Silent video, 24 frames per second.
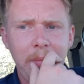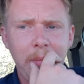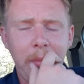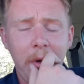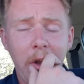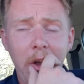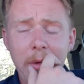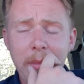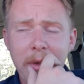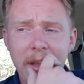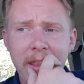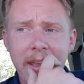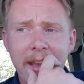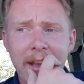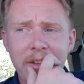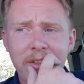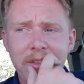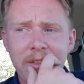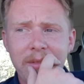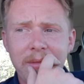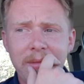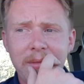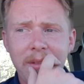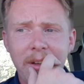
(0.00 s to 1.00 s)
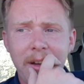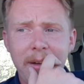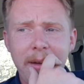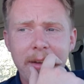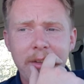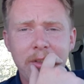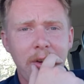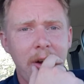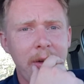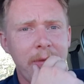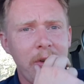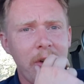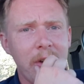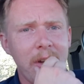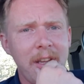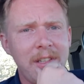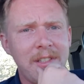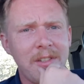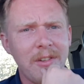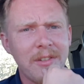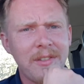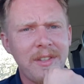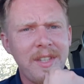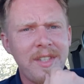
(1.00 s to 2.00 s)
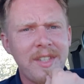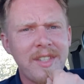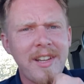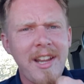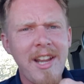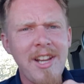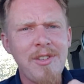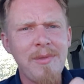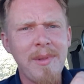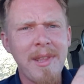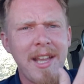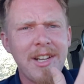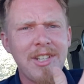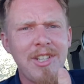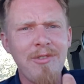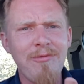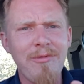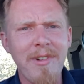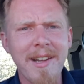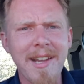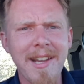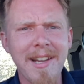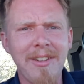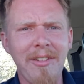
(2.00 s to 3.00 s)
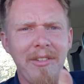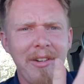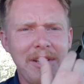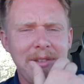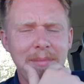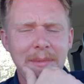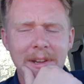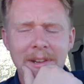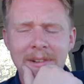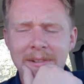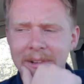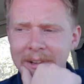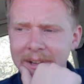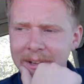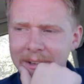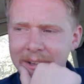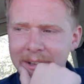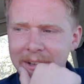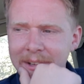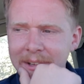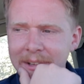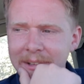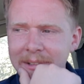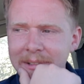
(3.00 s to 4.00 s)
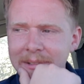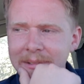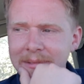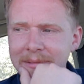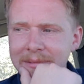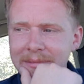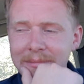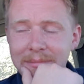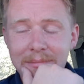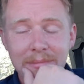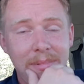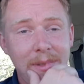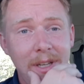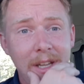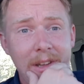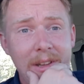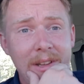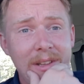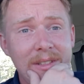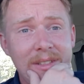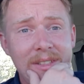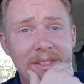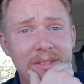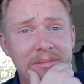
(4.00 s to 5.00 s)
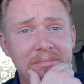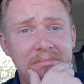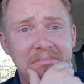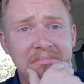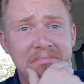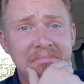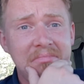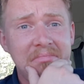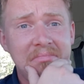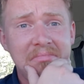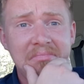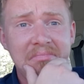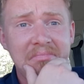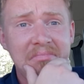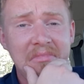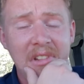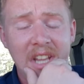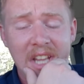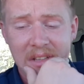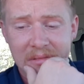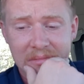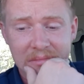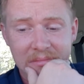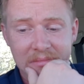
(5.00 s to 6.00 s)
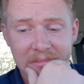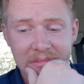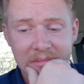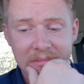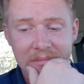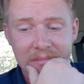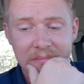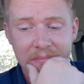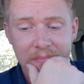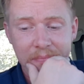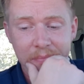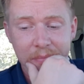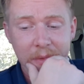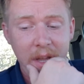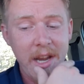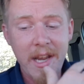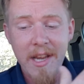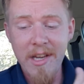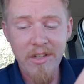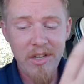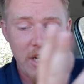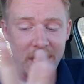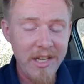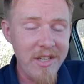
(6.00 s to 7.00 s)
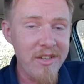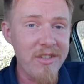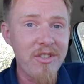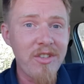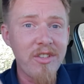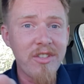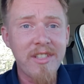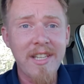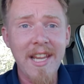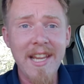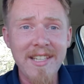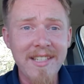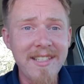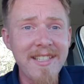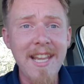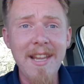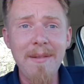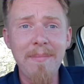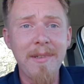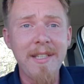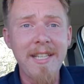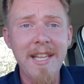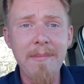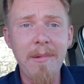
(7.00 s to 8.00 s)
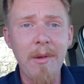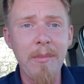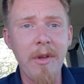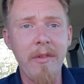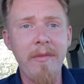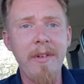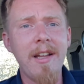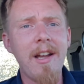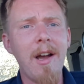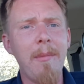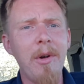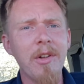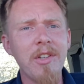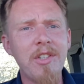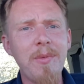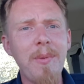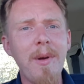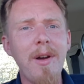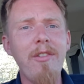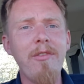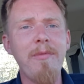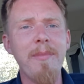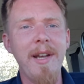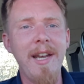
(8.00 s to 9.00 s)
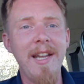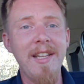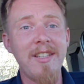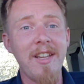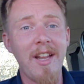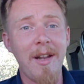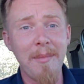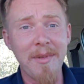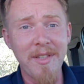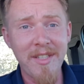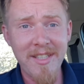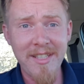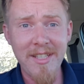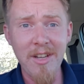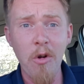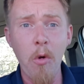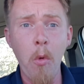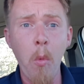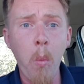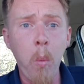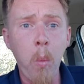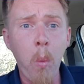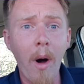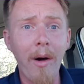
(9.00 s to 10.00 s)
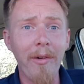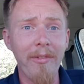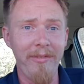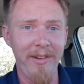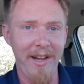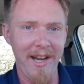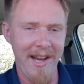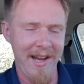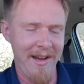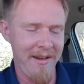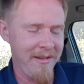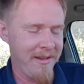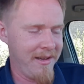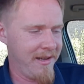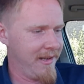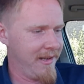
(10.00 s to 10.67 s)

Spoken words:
blimey, it's got to the stage where they actually recognise me. But no, it's, yeah. No, it's deeply moving. Look, I'm on 12 minutes, I'm still waffling.